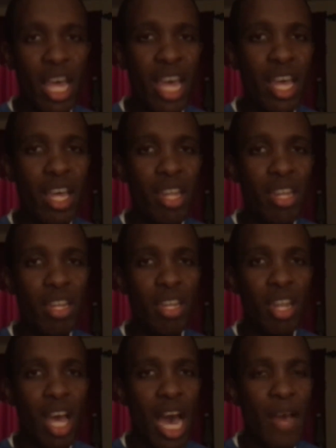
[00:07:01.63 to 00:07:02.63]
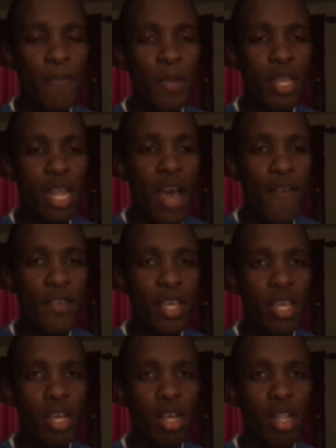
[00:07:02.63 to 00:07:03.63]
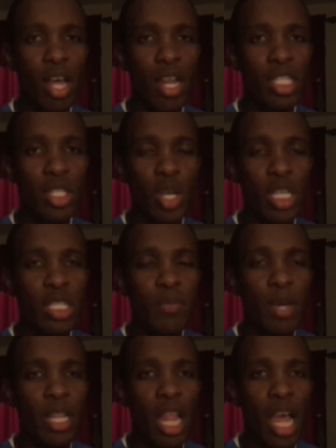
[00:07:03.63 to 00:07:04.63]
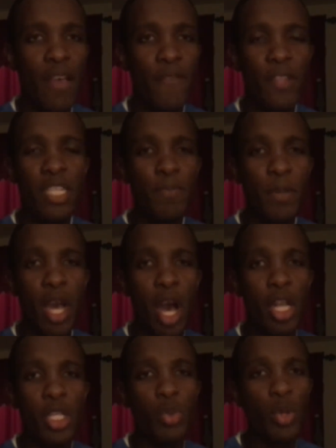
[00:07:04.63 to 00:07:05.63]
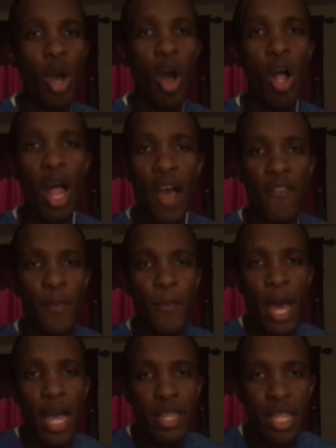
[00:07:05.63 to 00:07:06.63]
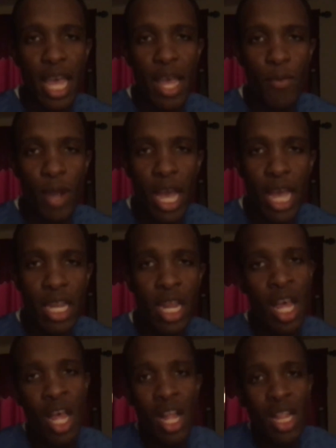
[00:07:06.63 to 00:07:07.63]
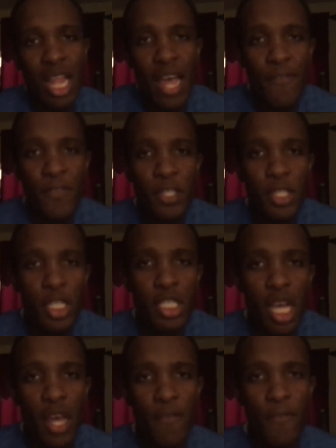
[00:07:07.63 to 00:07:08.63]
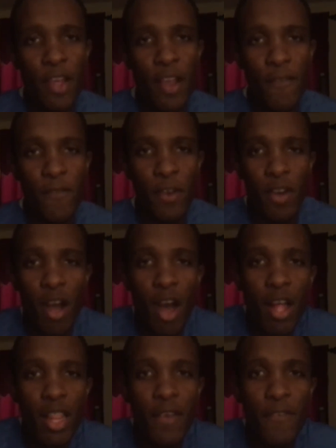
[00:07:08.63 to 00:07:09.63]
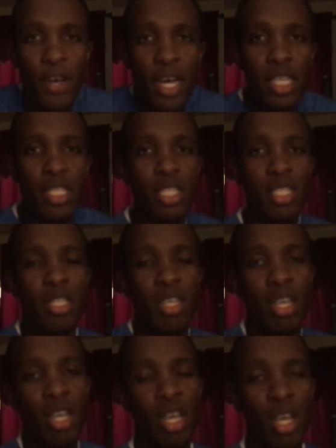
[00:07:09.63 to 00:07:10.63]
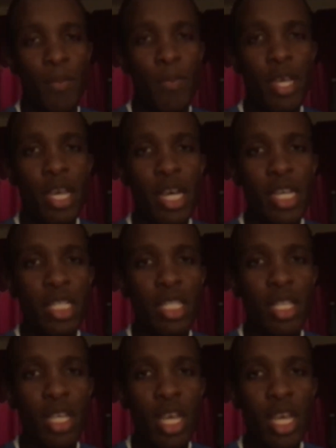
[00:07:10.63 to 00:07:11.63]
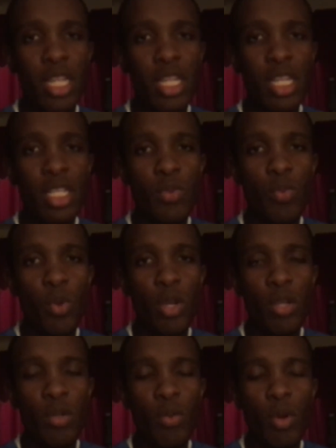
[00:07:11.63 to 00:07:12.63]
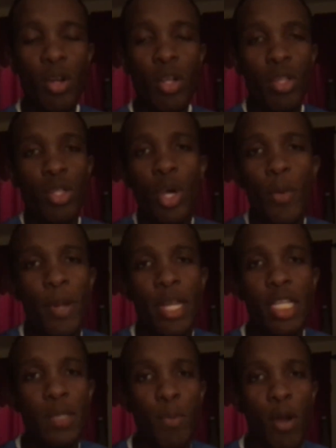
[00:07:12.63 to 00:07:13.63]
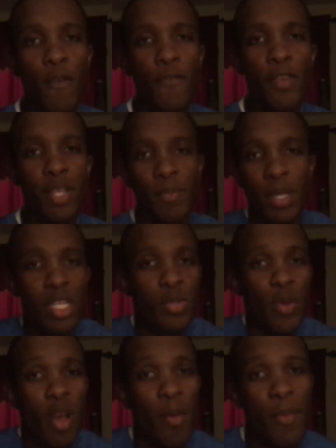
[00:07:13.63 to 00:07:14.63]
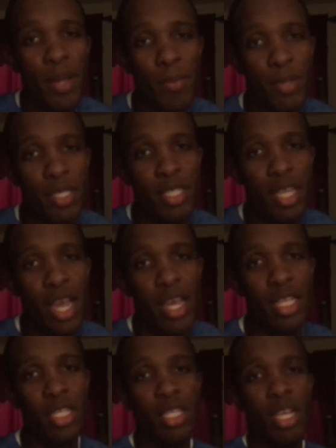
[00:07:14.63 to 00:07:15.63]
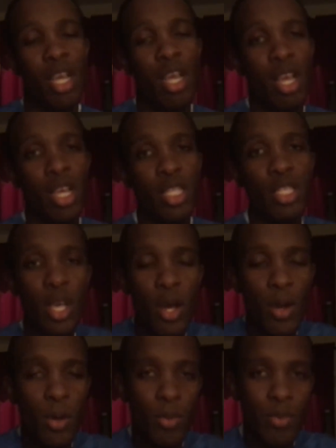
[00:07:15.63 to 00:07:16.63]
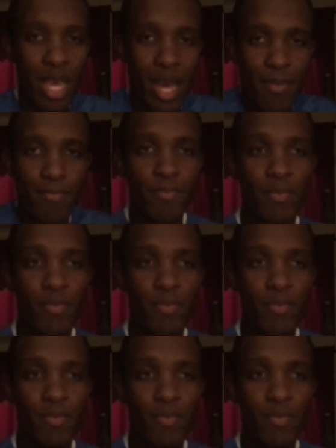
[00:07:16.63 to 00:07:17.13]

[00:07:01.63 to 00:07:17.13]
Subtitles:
and I've been having a lot of stress in my life. Let's be honest, we all have a bad day, right? Life is just unfair for all of us. Because in this real world, nobody's perfect because we all make mistakes. So yeah.